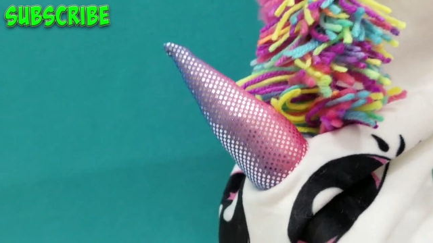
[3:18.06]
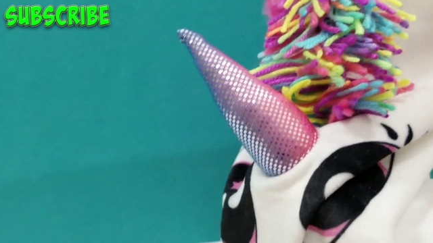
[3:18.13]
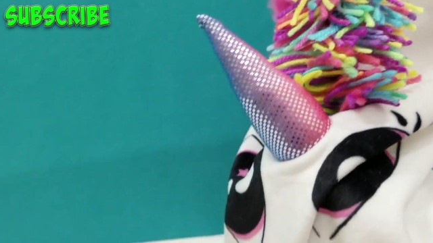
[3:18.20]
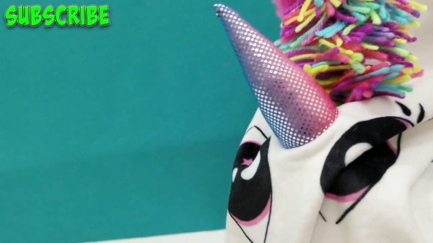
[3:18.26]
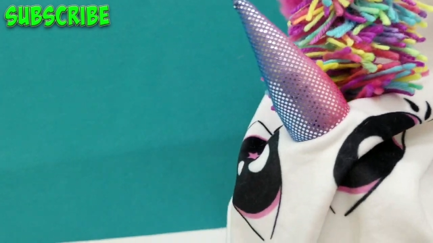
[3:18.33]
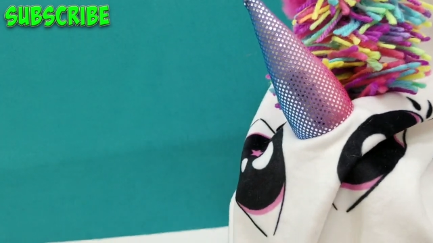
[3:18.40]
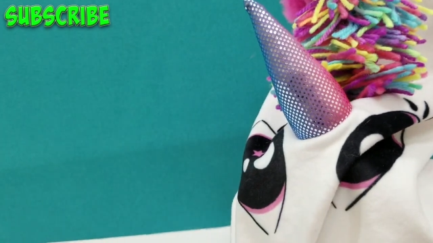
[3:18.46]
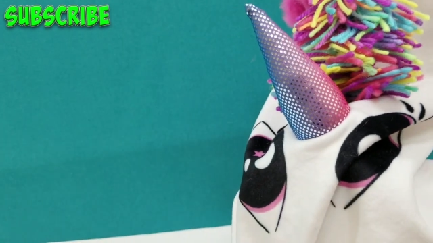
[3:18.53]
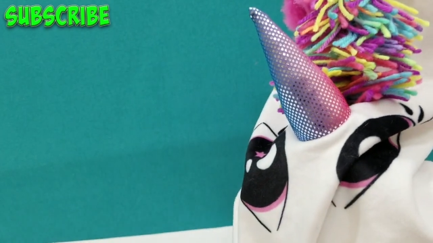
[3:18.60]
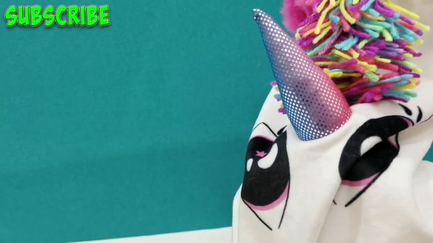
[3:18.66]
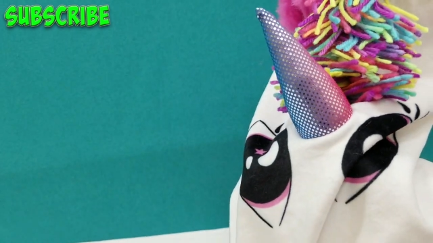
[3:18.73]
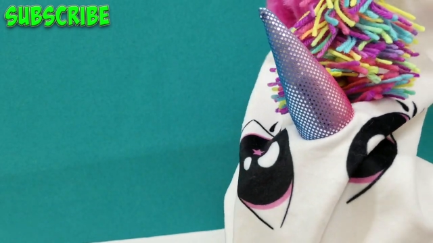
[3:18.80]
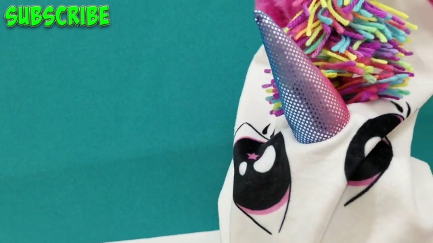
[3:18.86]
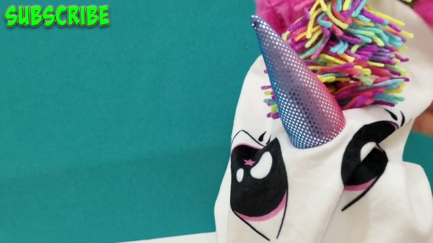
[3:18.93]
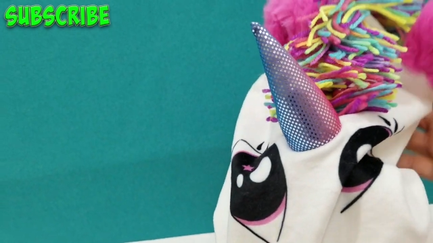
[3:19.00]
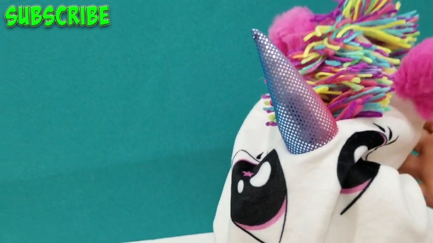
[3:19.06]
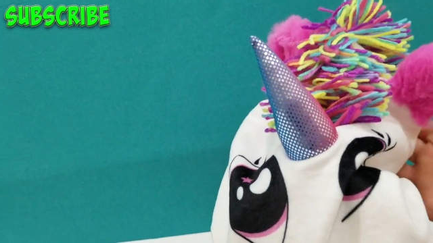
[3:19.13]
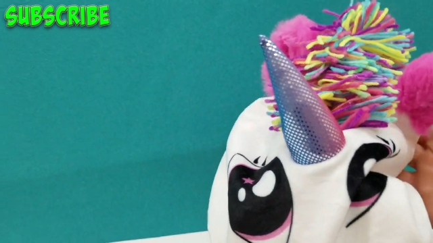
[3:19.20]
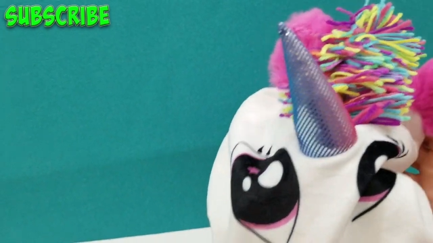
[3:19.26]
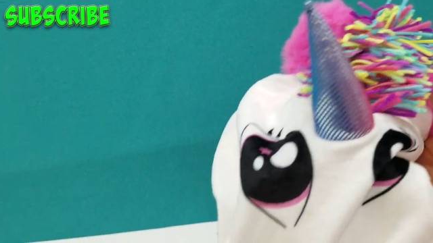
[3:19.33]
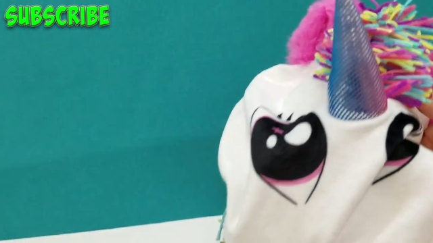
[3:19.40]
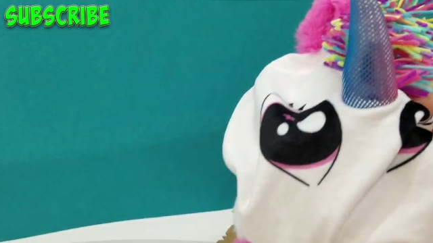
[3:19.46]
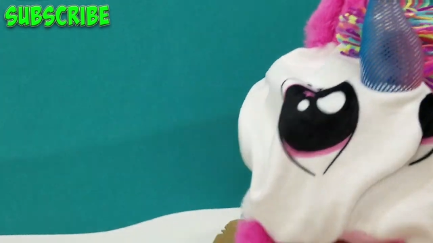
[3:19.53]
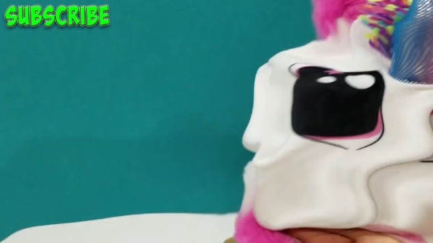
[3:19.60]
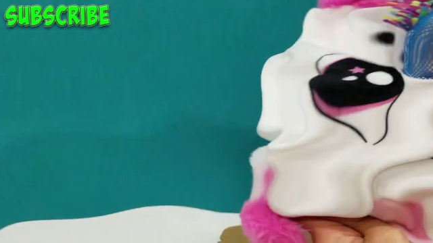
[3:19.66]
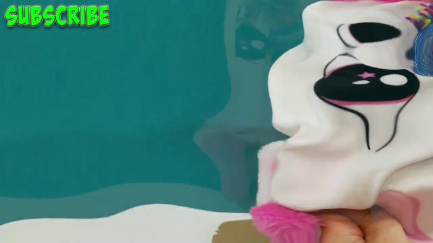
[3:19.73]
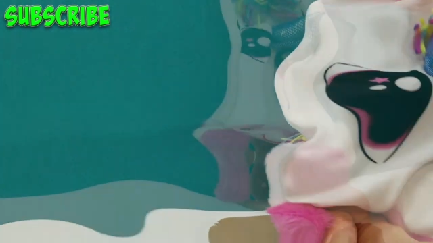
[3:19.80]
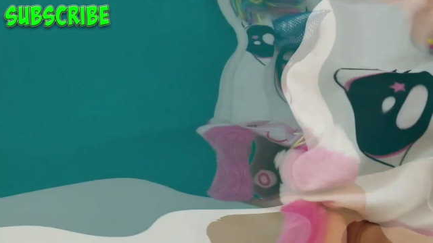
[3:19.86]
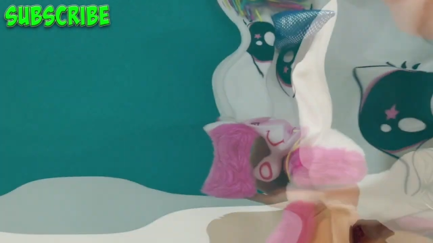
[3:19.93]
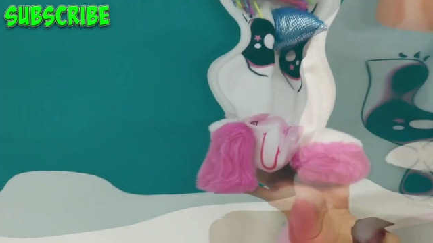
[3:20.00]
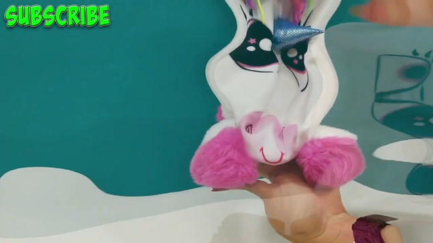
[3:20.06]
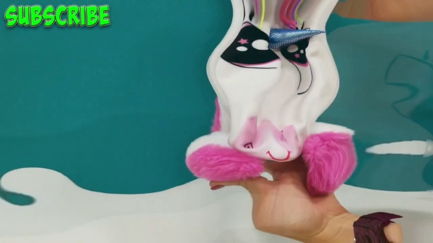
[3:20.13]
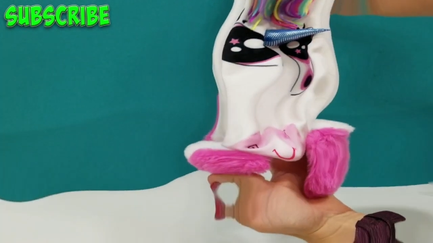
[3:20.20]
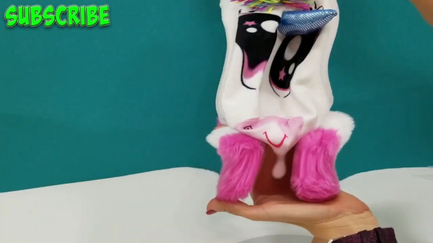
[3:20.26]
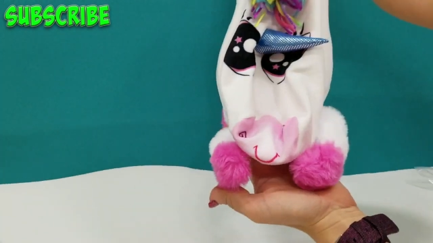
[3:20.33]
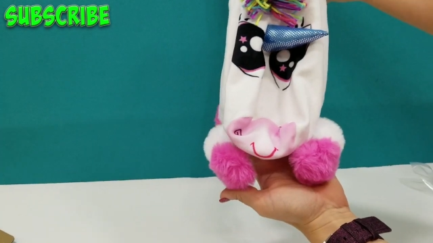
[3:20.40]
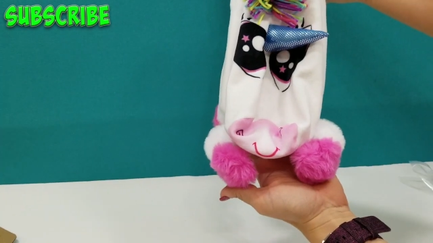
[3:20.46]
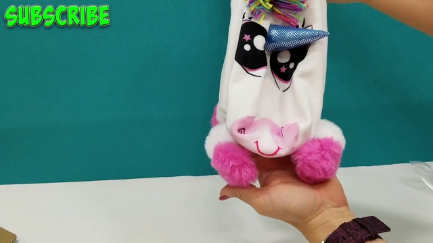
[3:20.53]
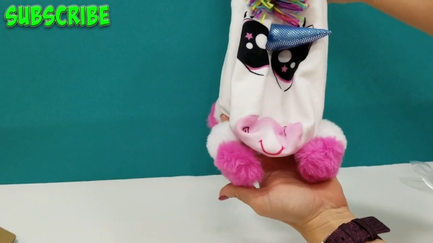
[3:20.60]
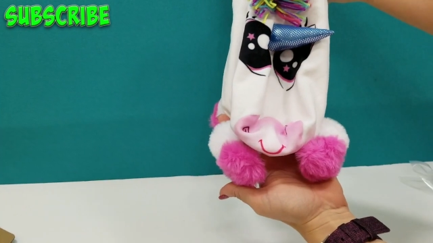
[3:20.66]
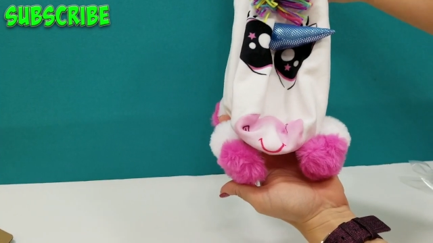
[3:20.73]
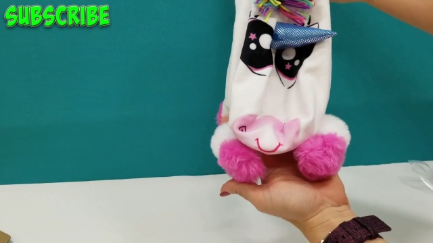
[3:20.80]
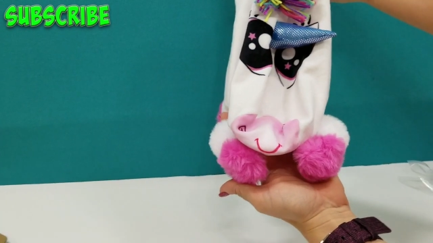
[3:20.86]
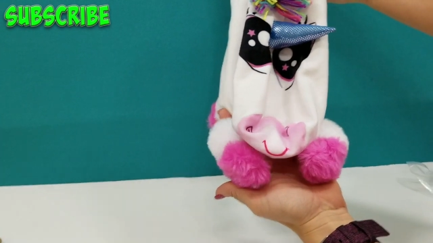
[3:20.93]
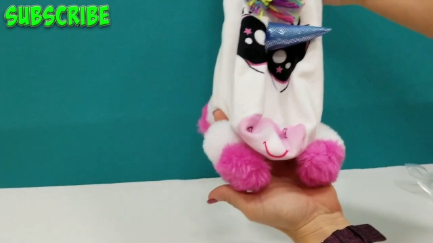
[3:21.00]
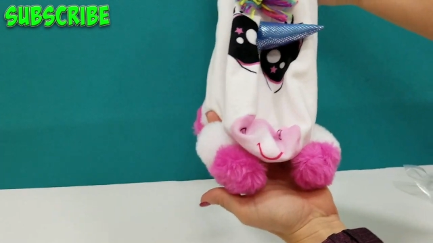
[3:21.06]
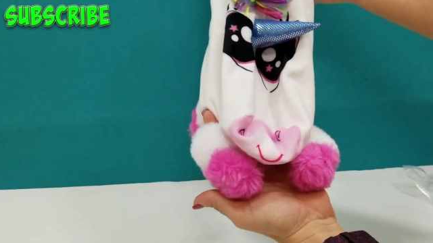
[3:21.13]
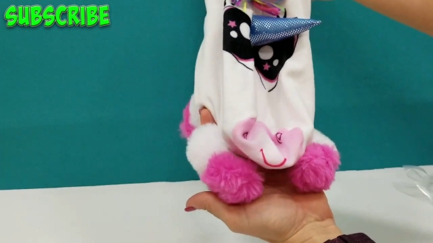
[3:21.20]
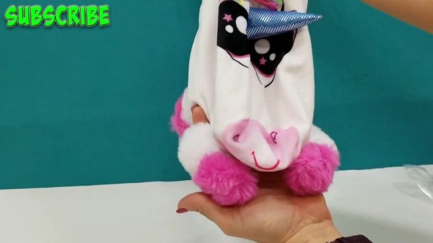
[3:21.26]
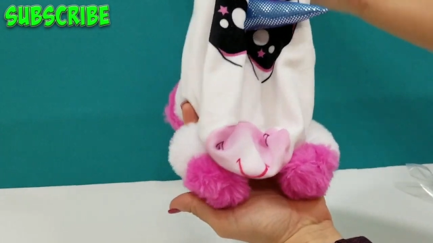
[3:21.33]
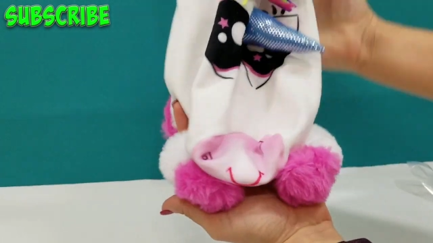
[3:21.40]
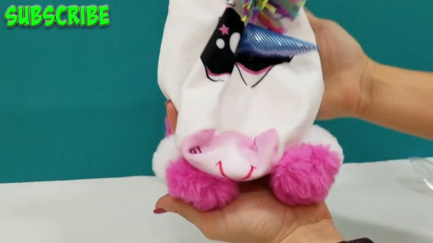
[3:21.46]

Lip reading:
(no speaker visible)